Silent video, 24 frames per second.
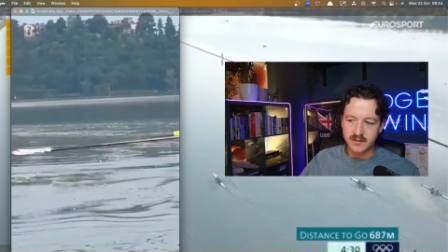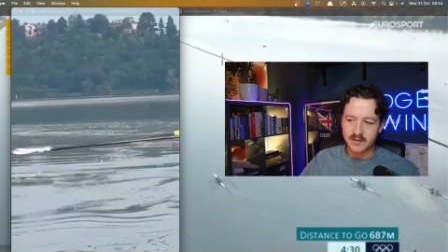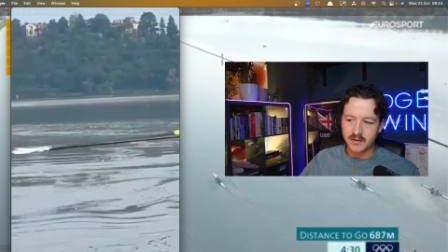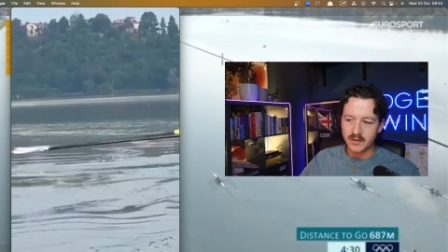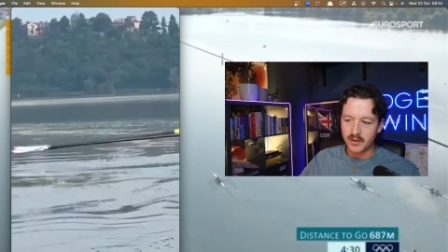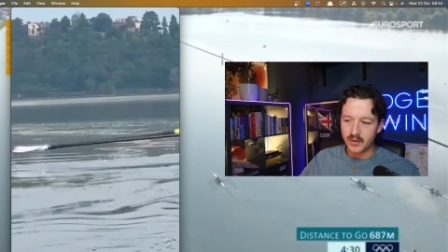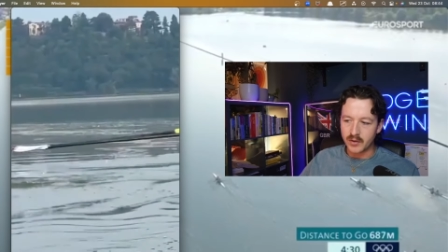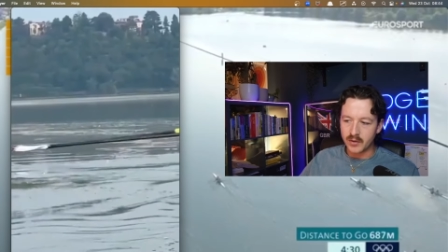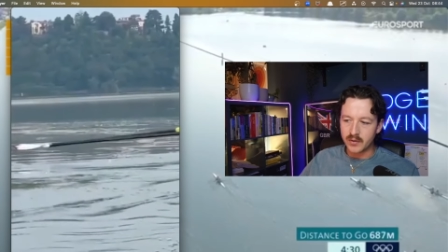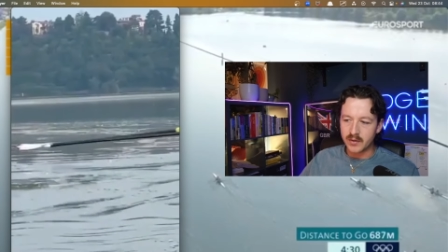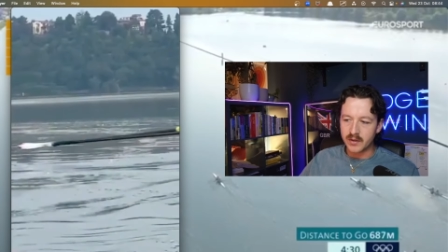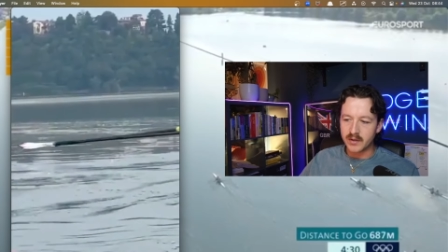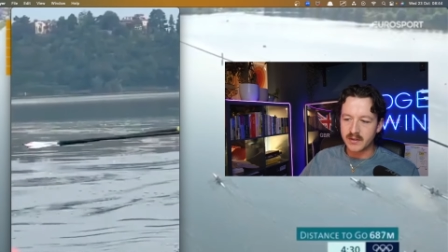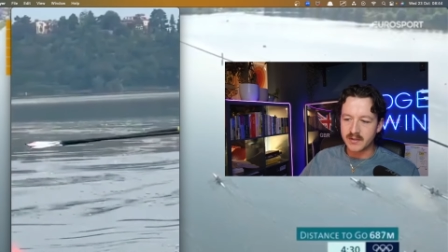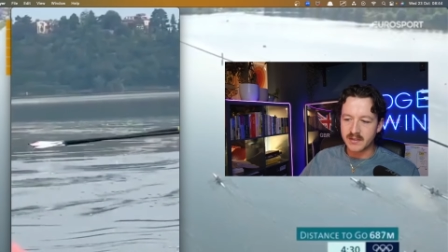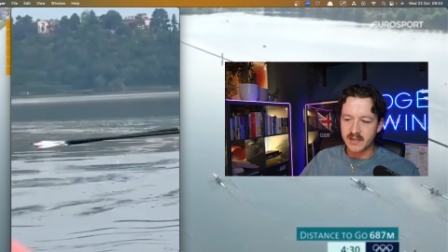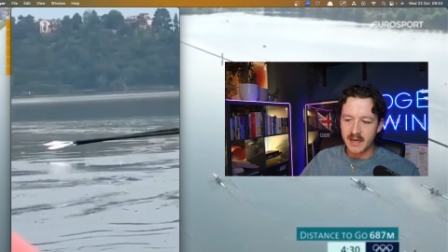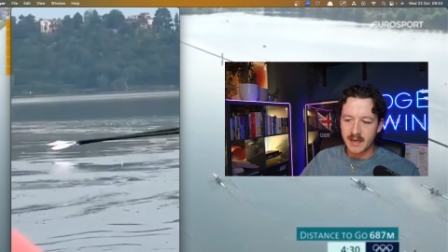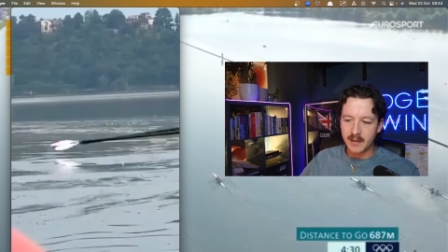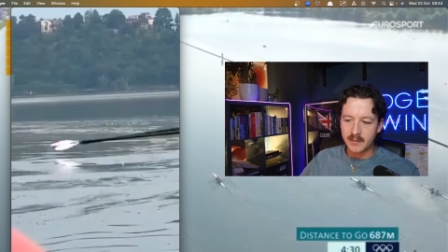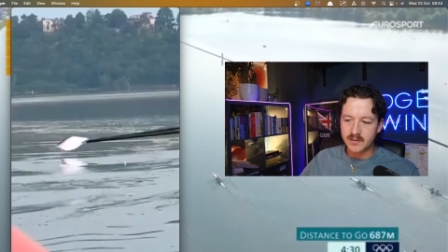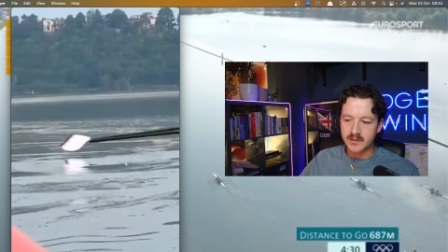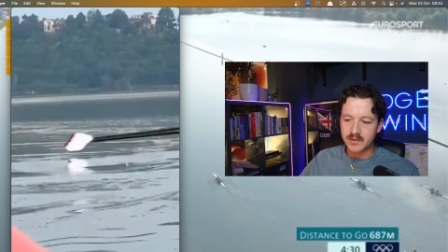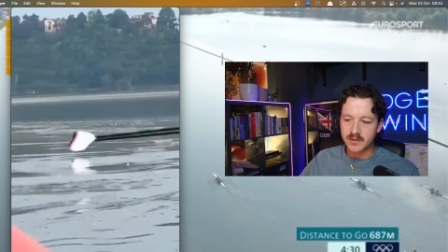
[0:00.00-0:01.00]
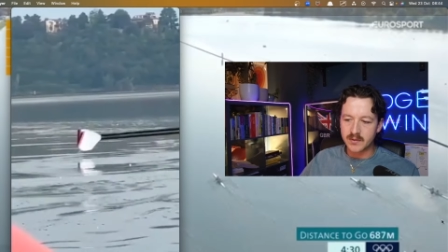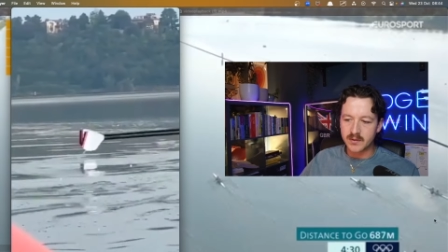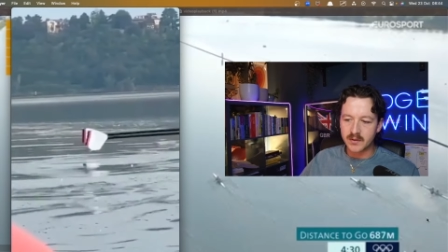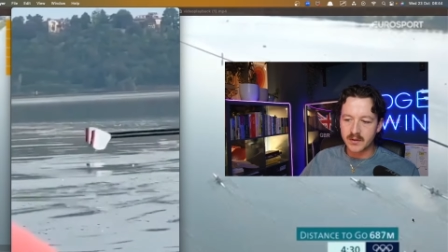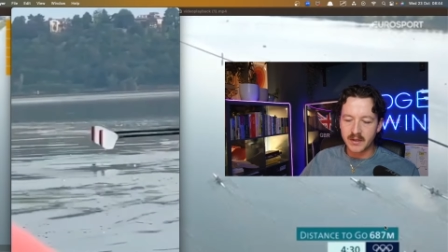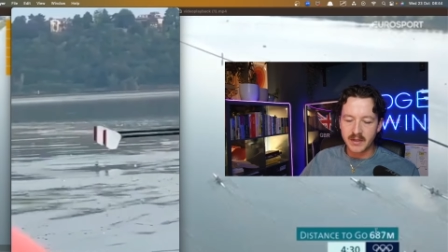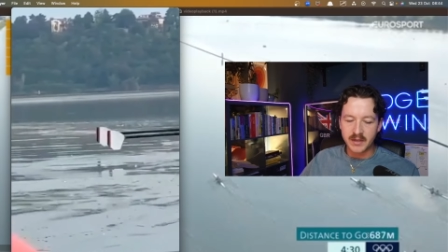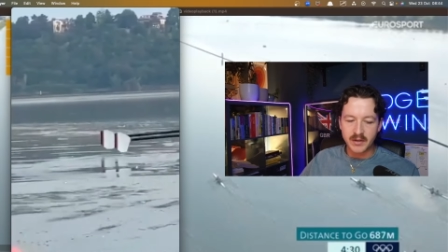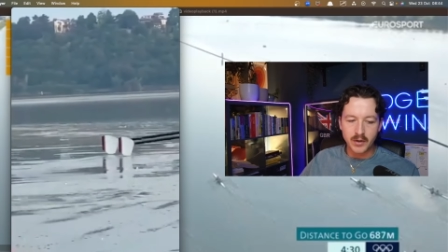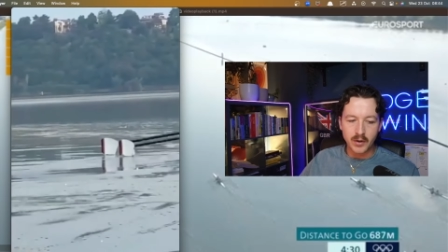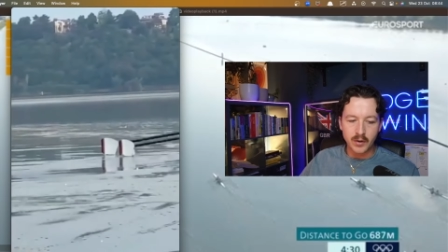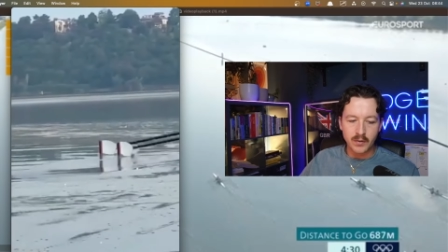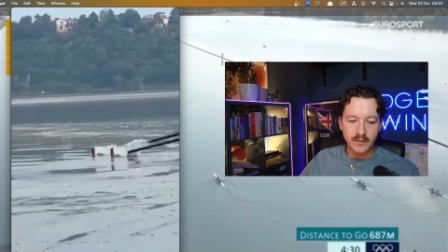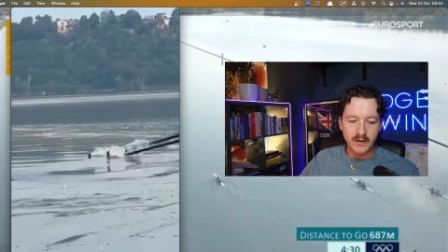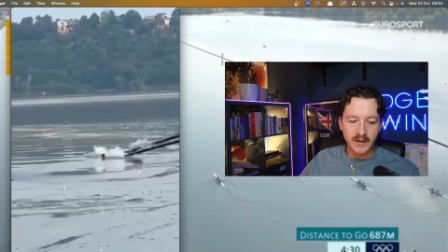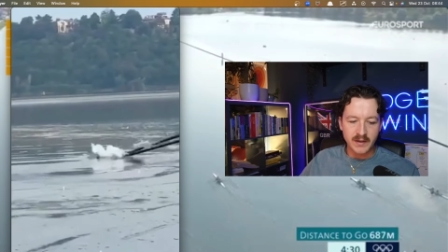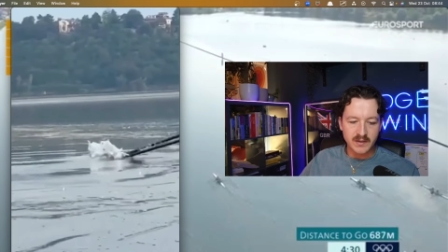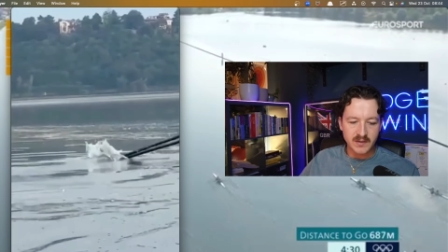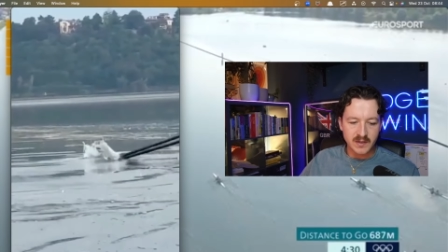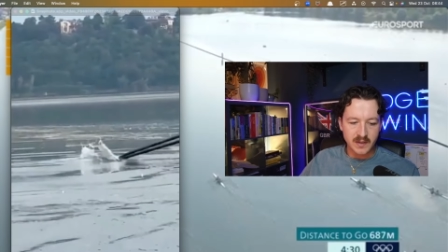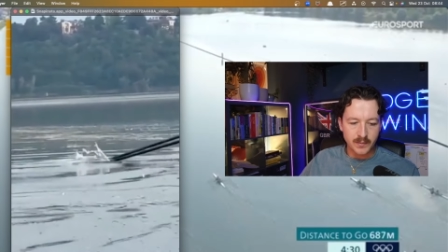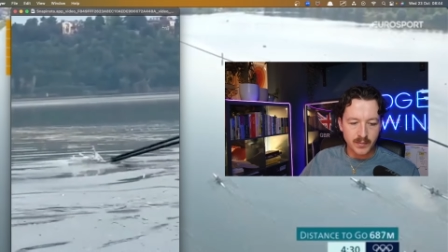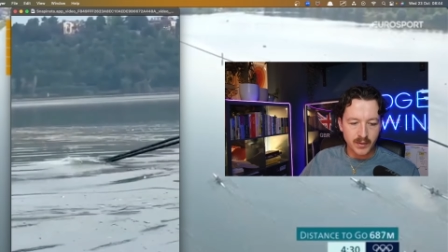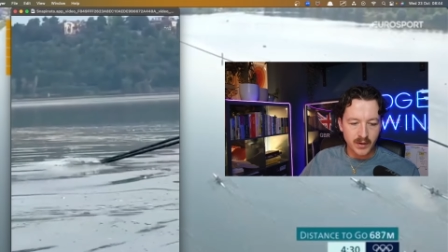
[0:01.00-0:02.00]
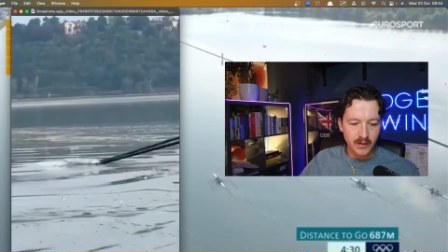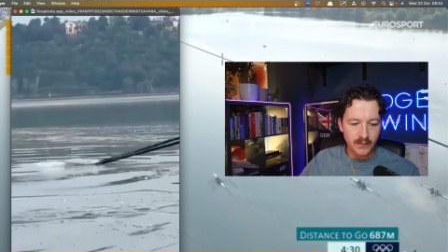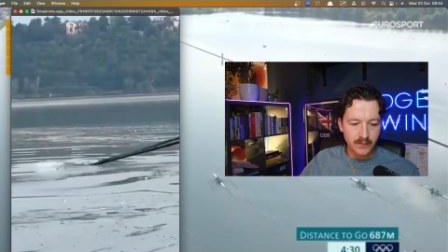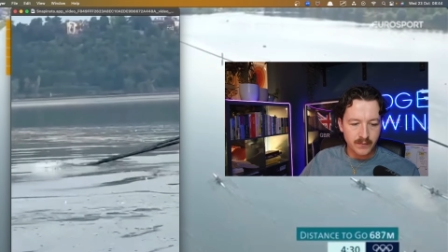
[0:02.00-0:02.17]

There's absolutely no reason apart